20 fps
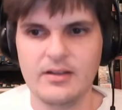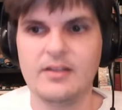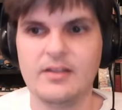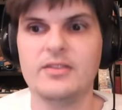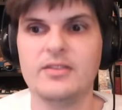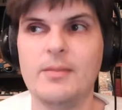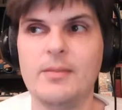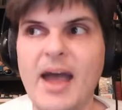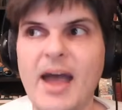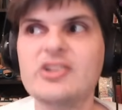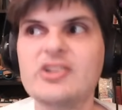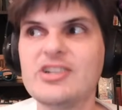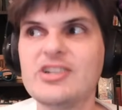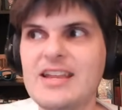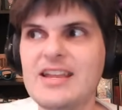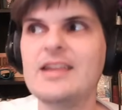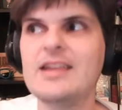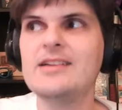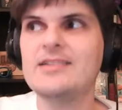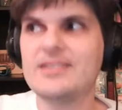the Magic
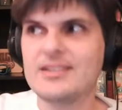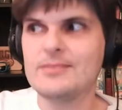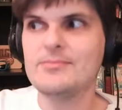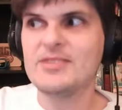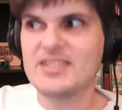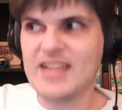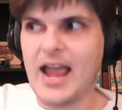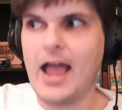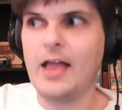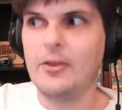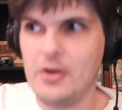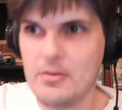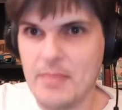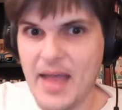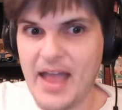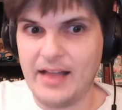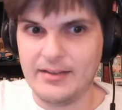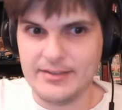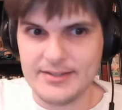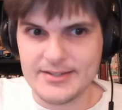needs some salary
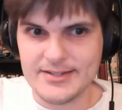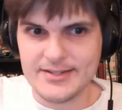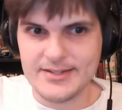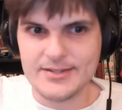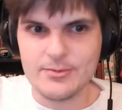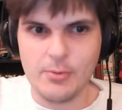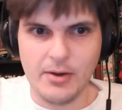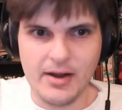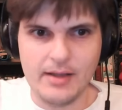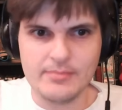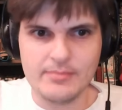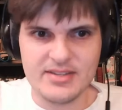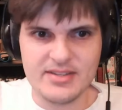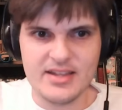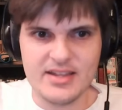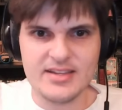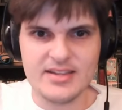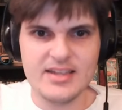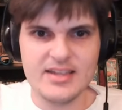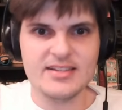ballast, is what I'm
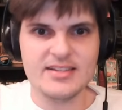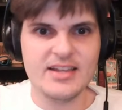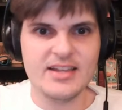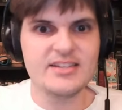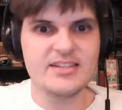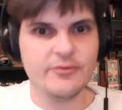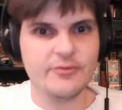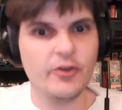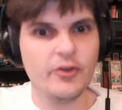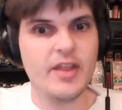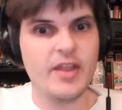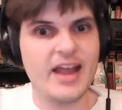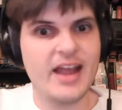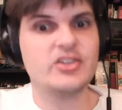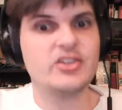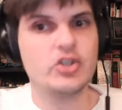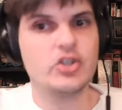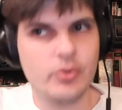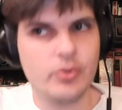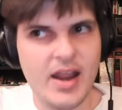is is for the
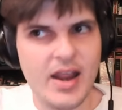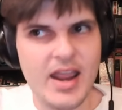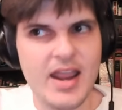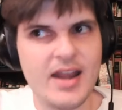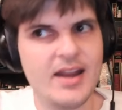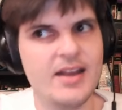next trade.